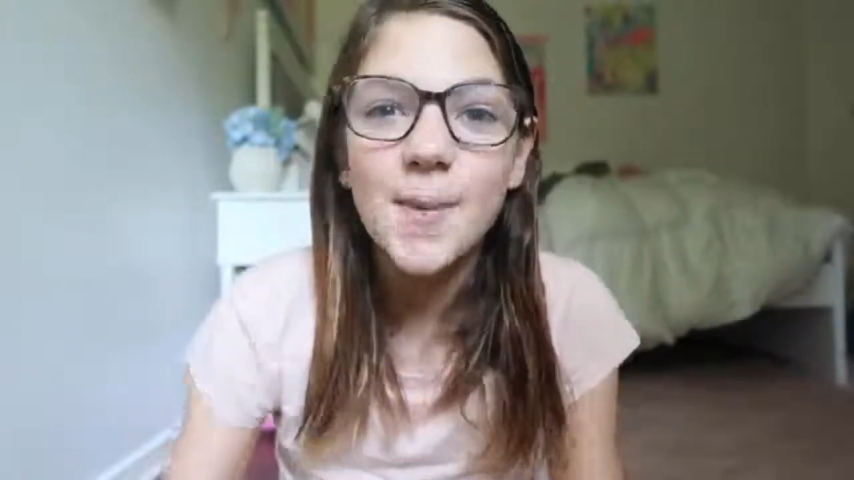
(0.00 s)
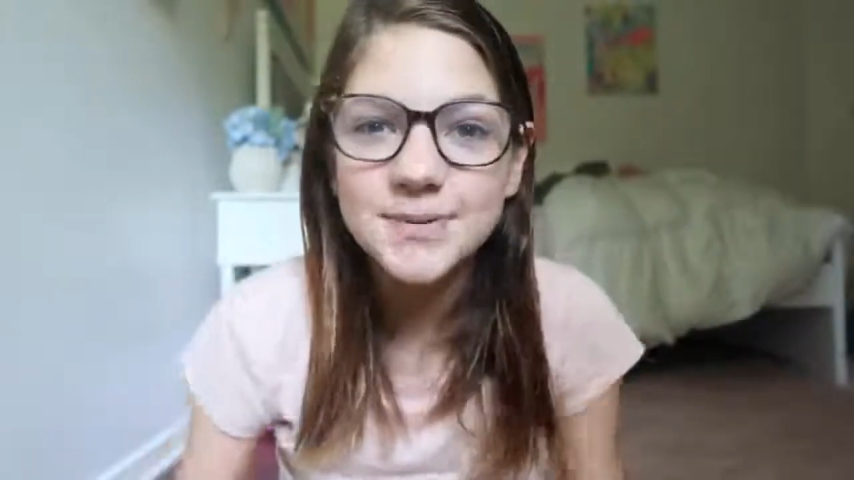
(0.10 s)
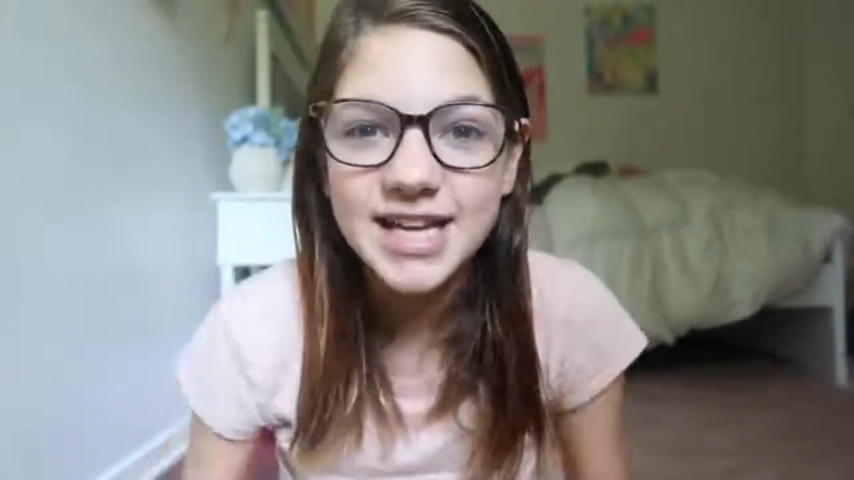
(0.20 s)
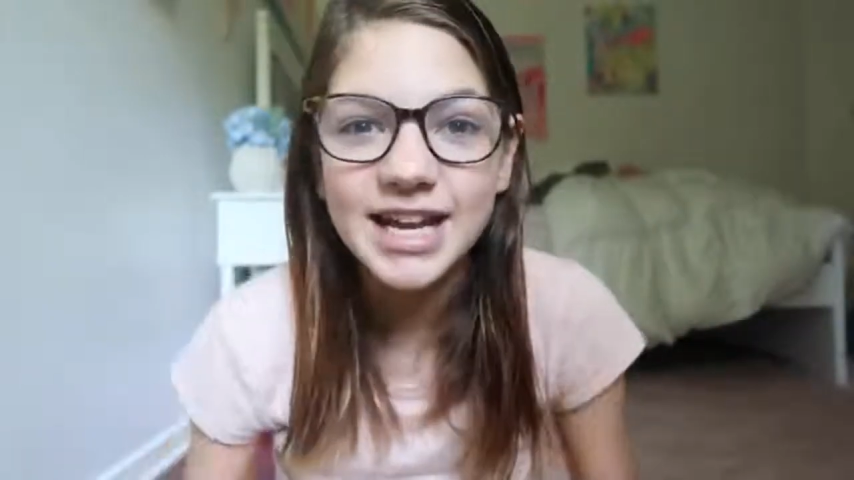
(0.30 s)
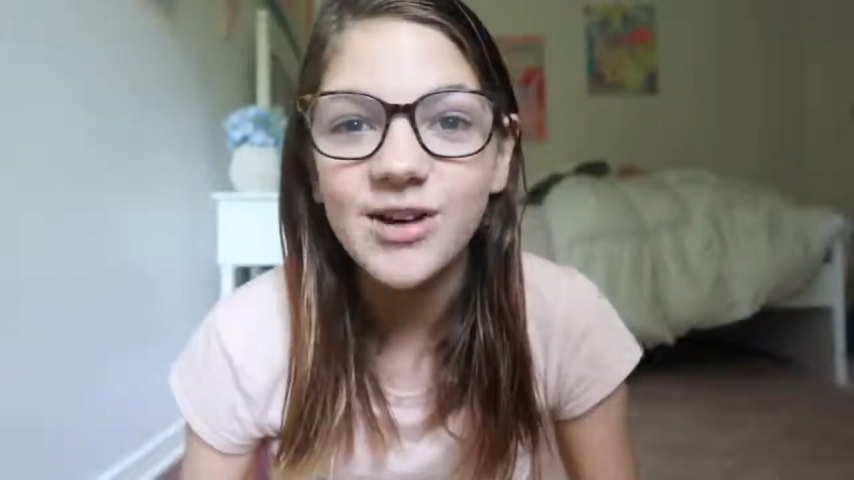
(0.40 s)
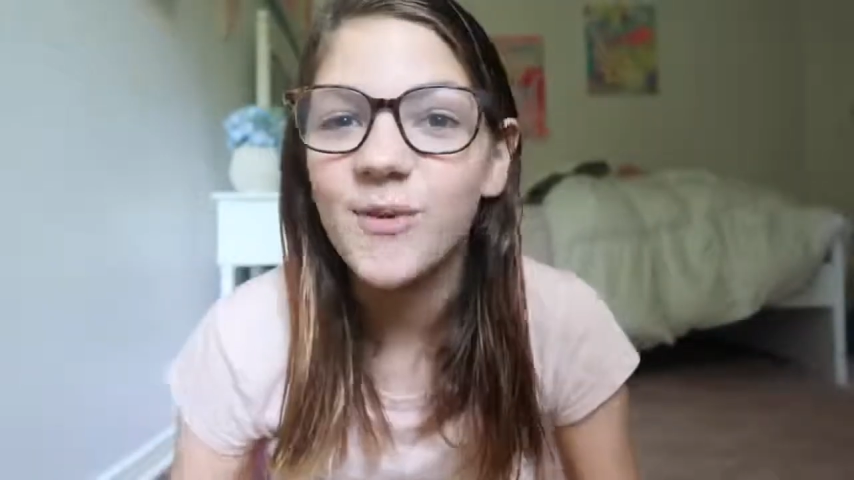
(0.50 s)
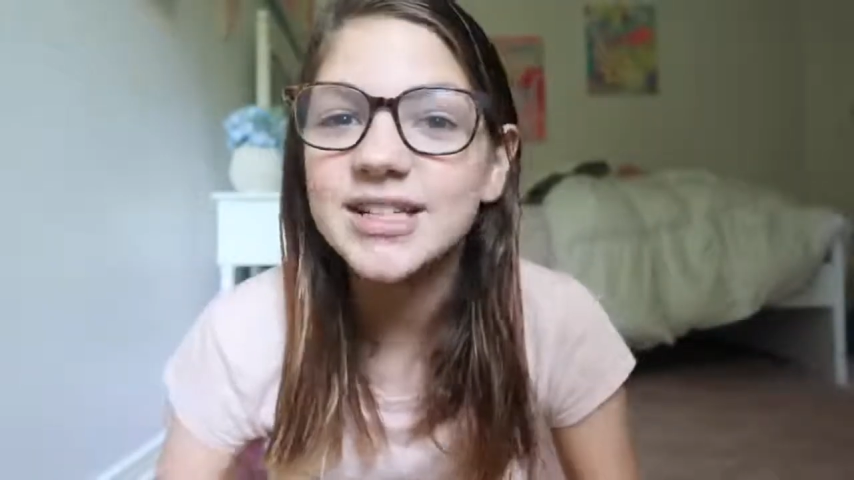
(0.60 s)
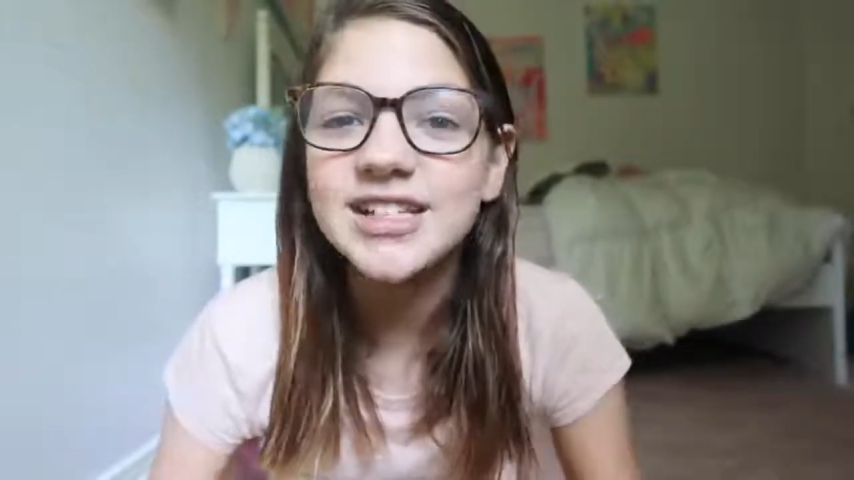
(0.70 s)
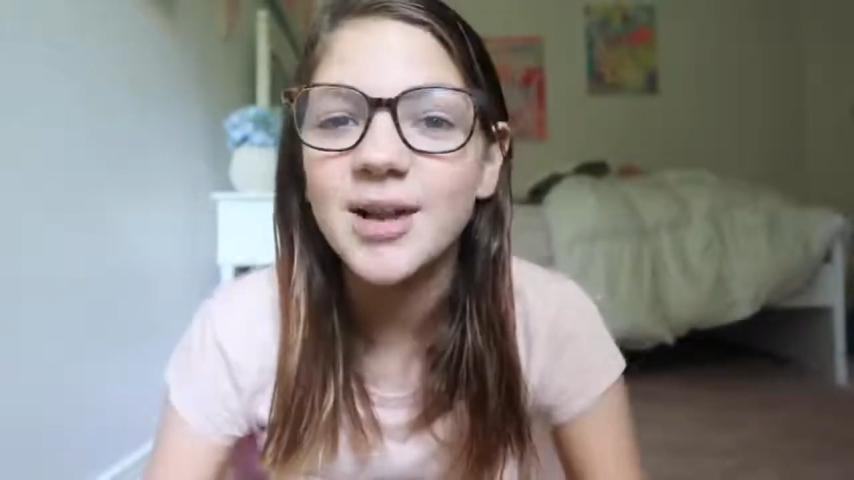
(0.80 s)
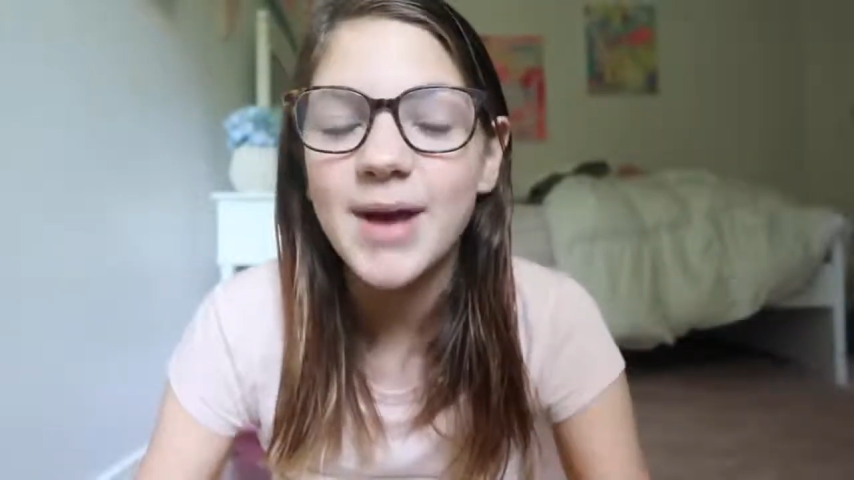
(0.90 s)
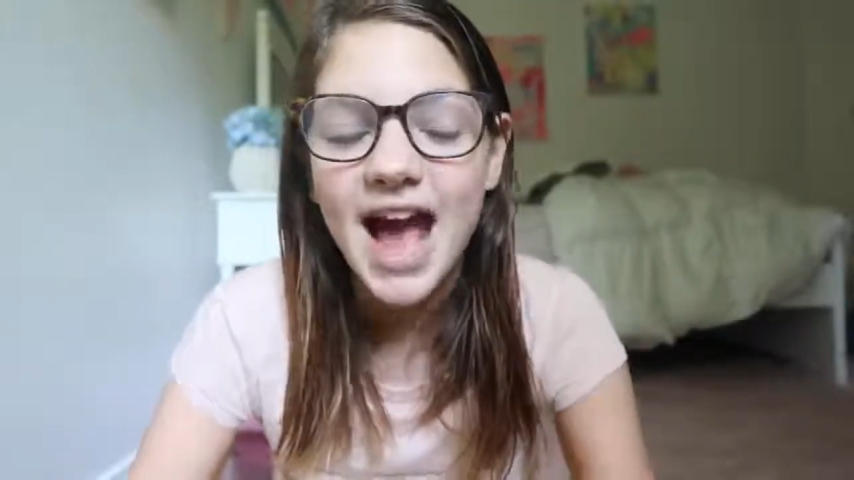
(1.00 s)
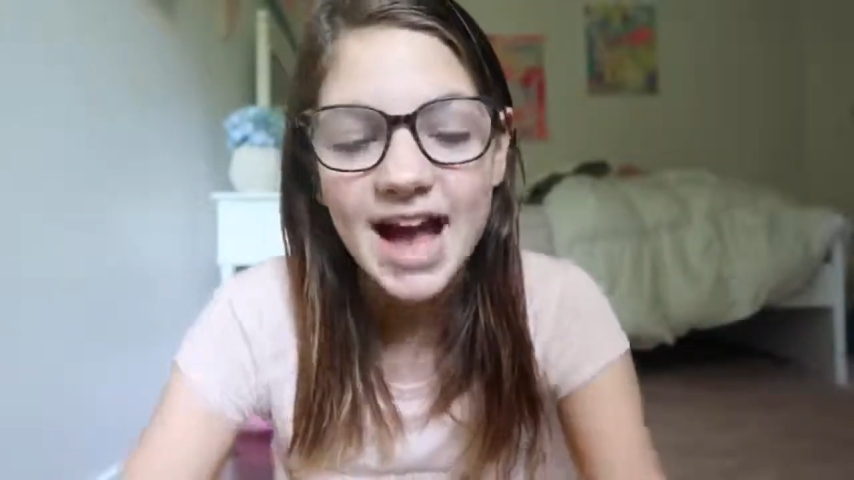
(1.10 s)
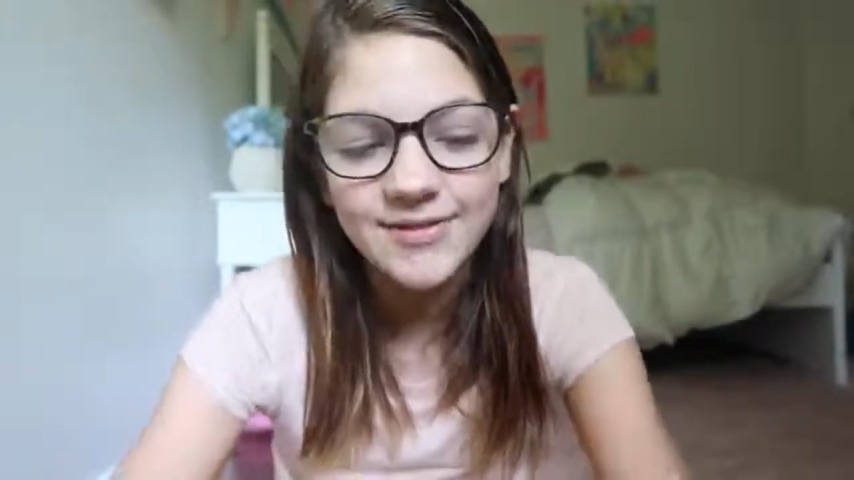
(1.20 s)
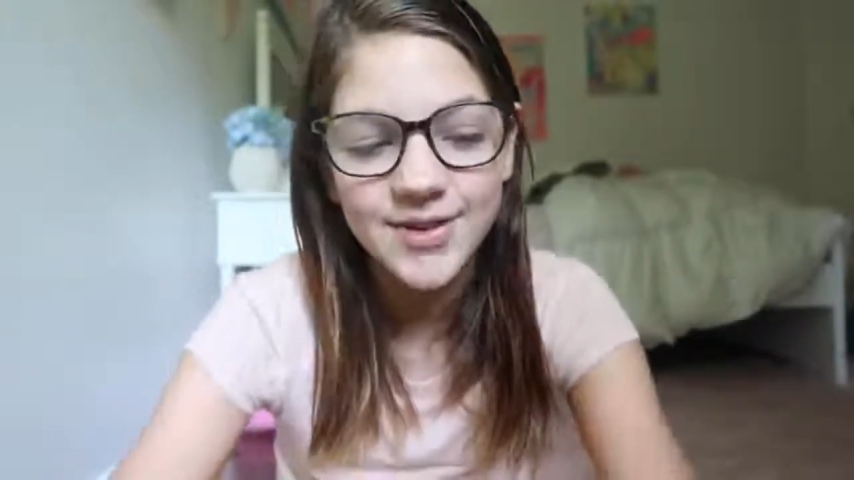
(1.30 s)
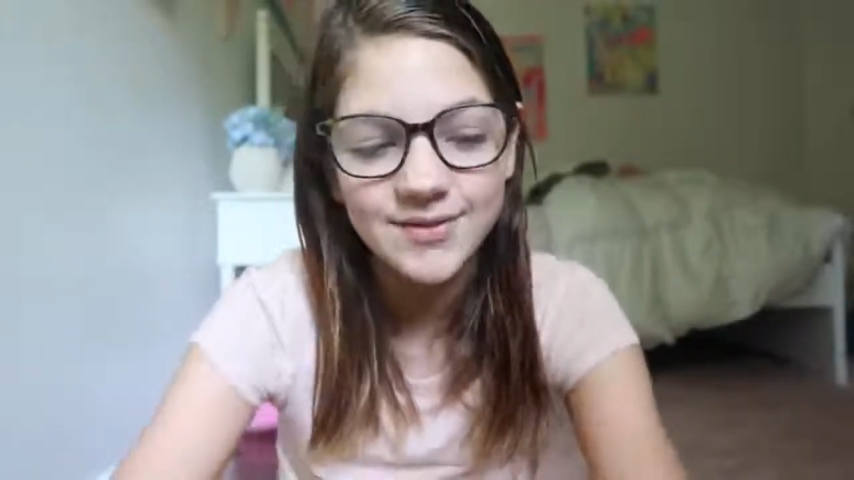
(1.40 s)
update on what's on
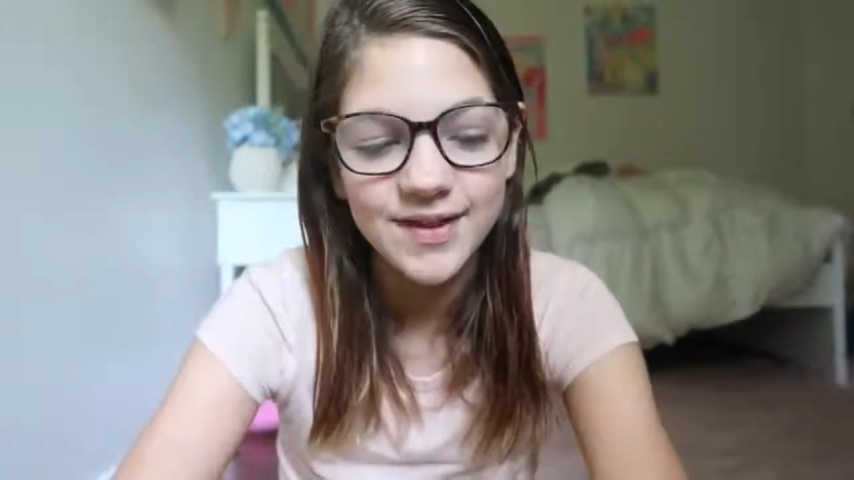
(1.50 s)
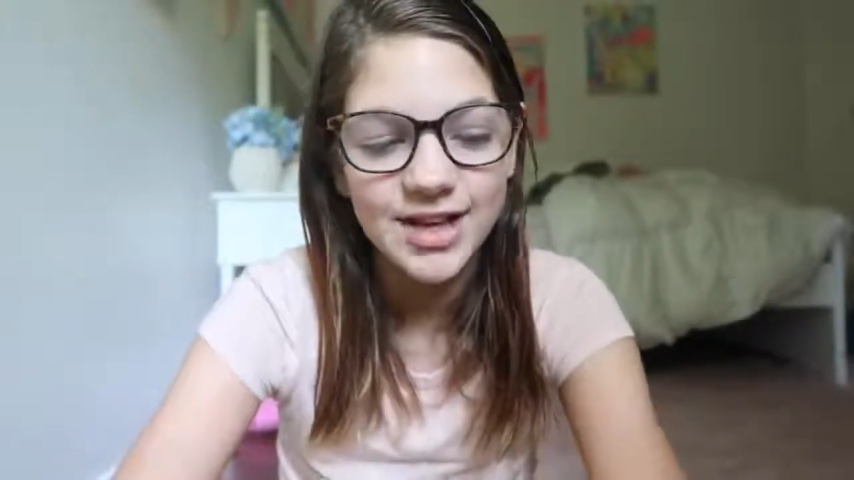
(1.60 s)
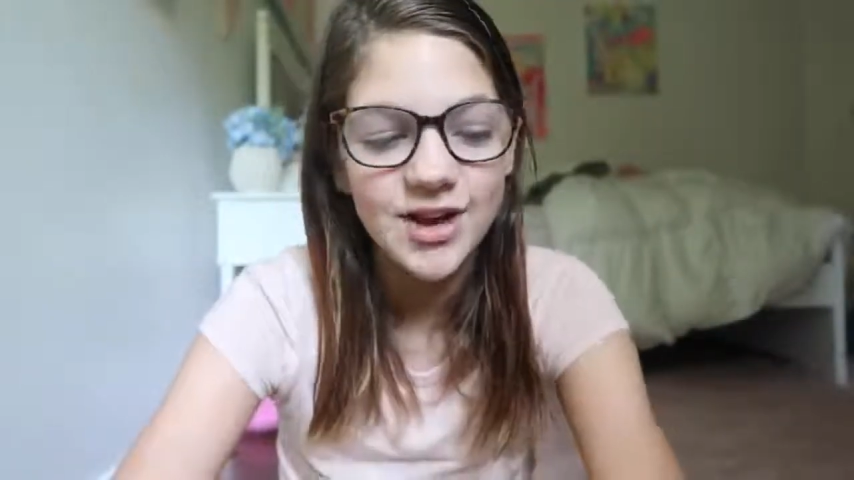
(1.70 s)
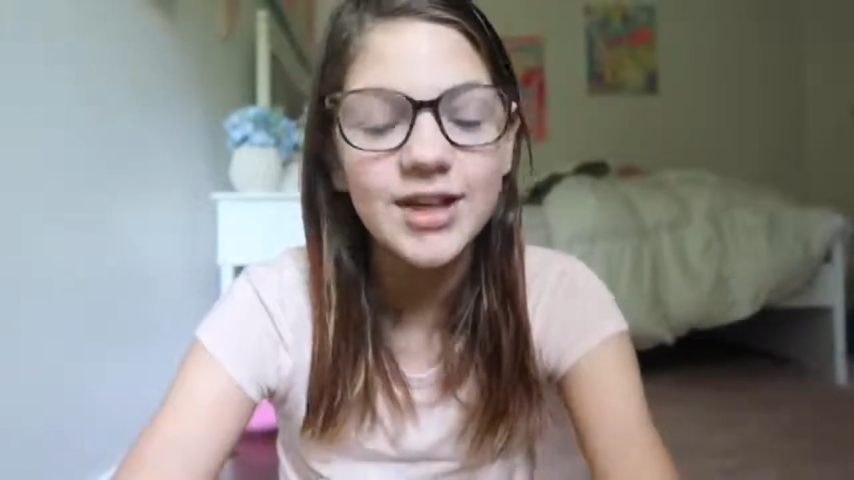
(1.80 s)
my iPhone video,